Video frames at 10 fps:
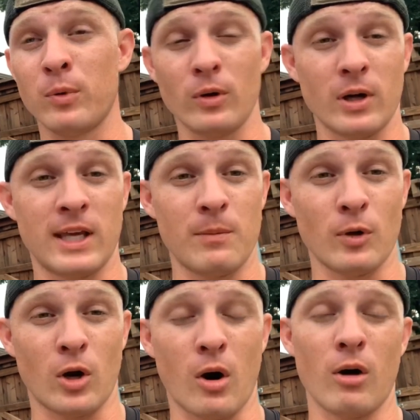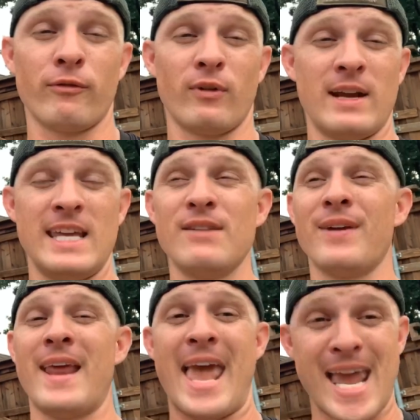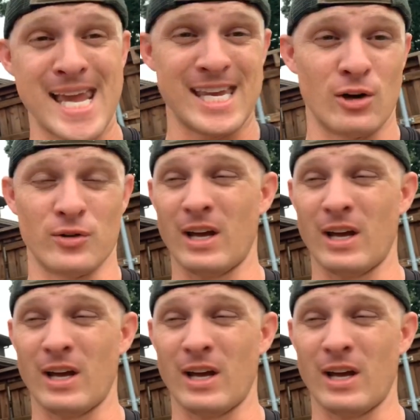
are gonna keep their car for even 8 years.